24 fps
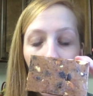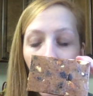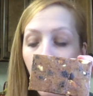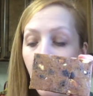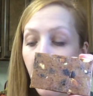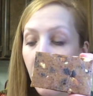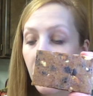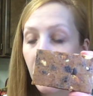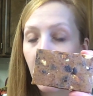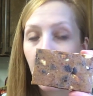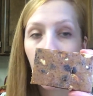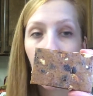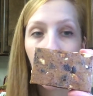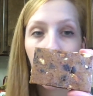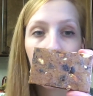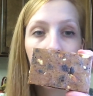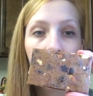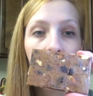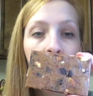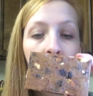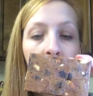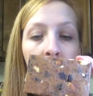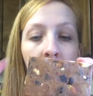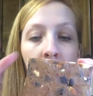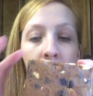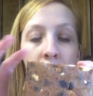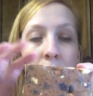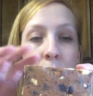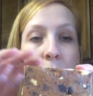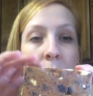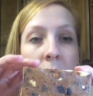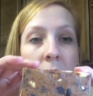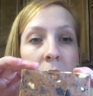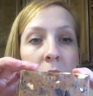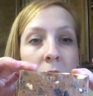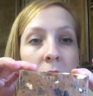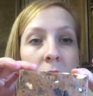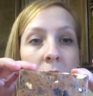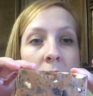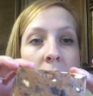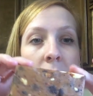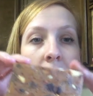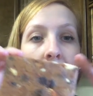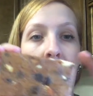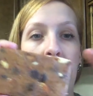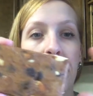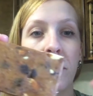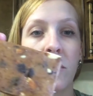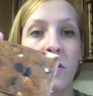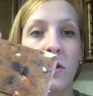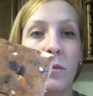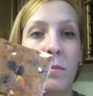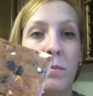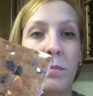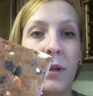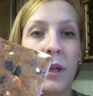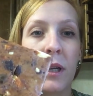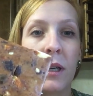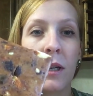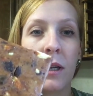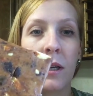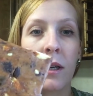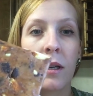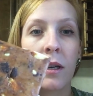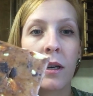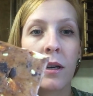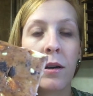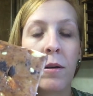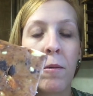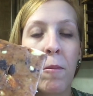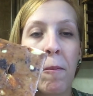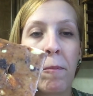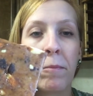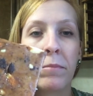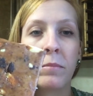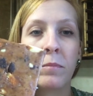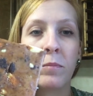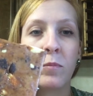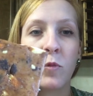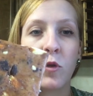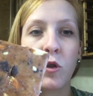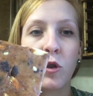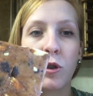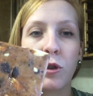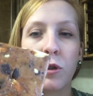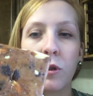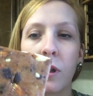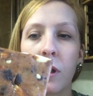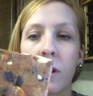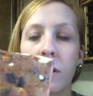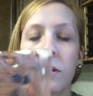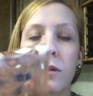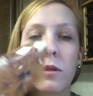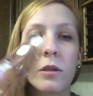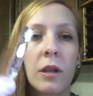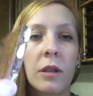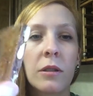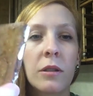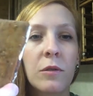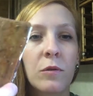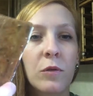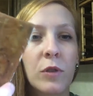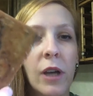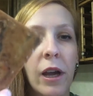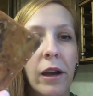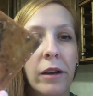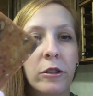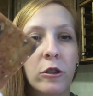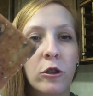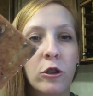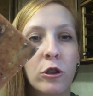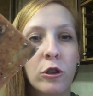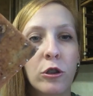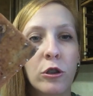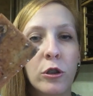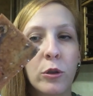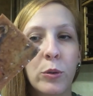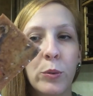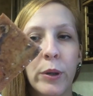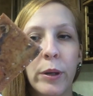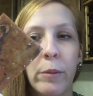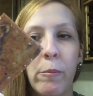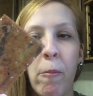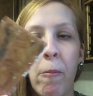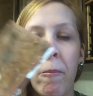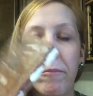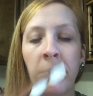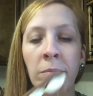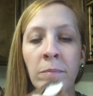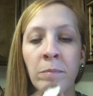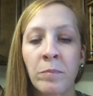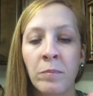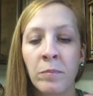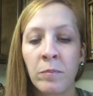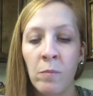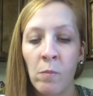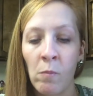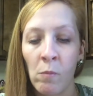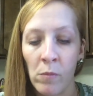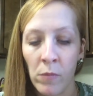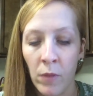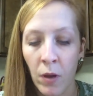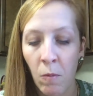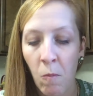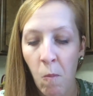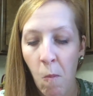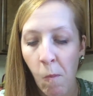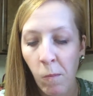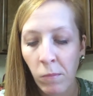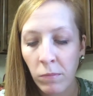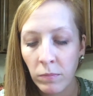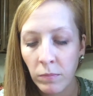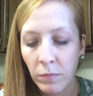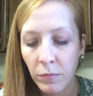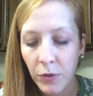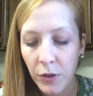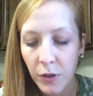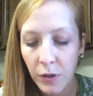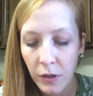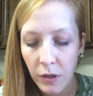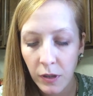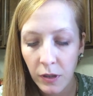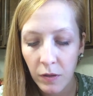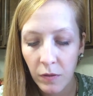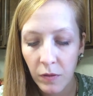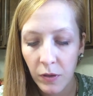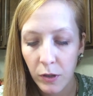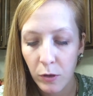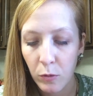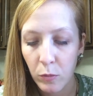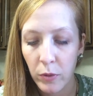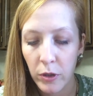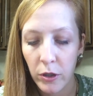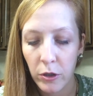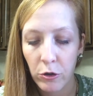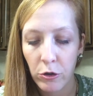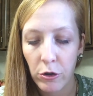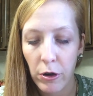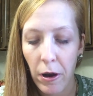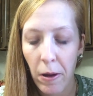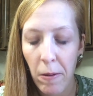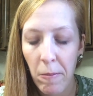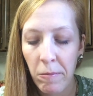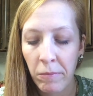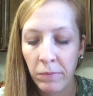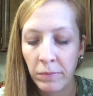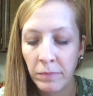and again you can see it has the big chunks, lots of texture to it. So let's give this one a try.